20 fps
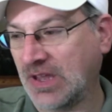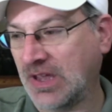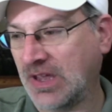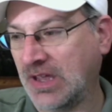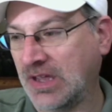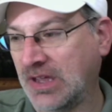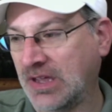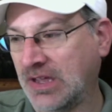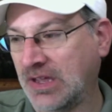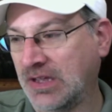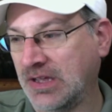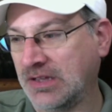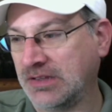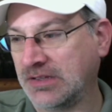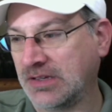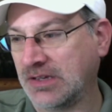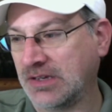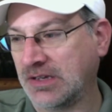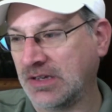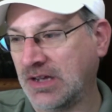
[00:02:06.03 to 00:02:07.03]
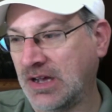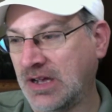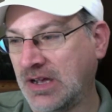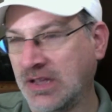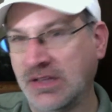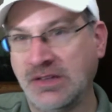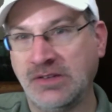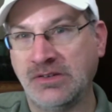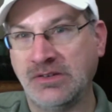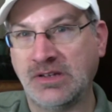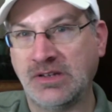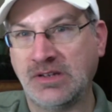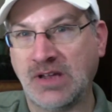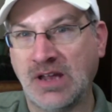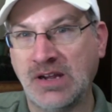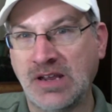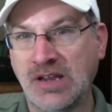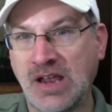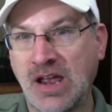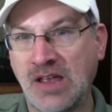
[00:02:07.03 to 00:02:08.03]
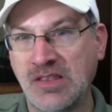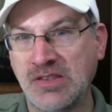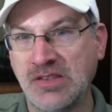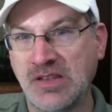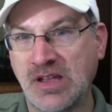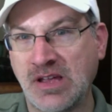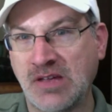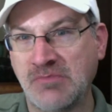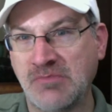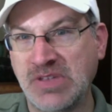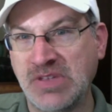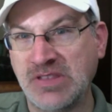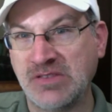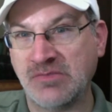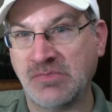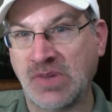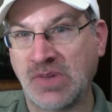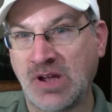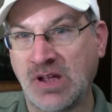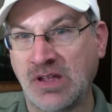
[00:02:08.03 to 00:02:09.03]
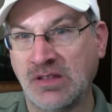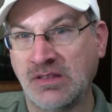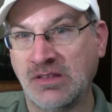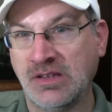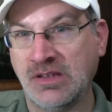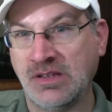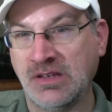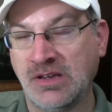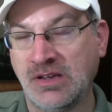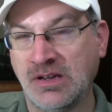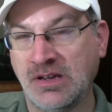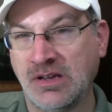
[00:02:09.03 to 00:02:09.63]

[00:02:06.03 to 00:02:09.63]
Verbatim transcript: and I kind of got bitten by the